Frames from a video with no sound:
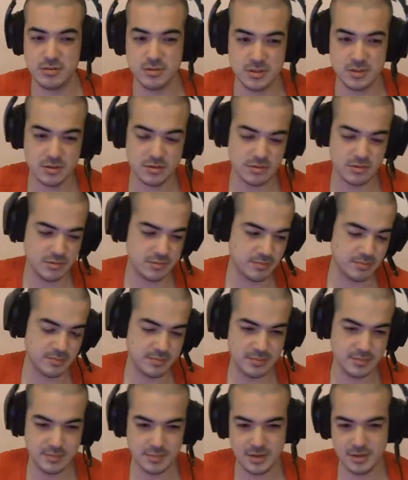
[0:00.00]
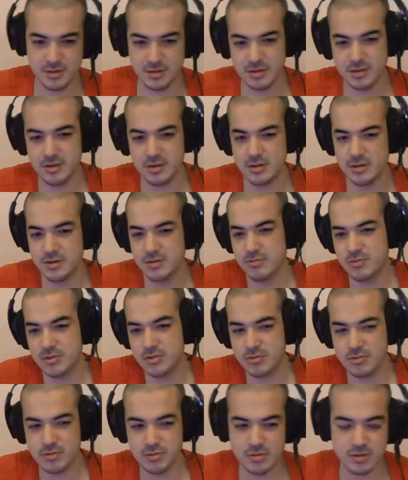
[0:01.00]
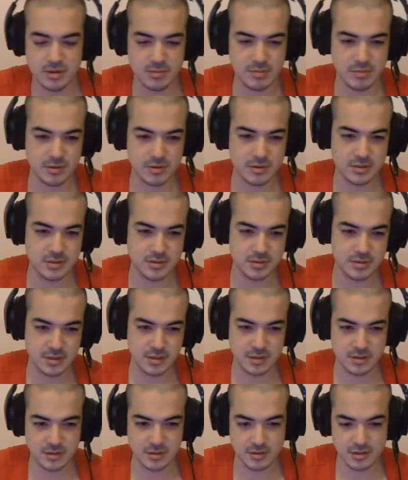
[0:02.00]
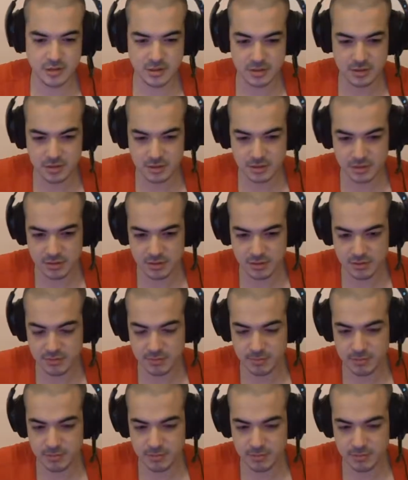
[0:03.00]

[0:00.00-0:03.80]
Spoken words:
So, and then I didn't record that because I was like, all right, I did enough.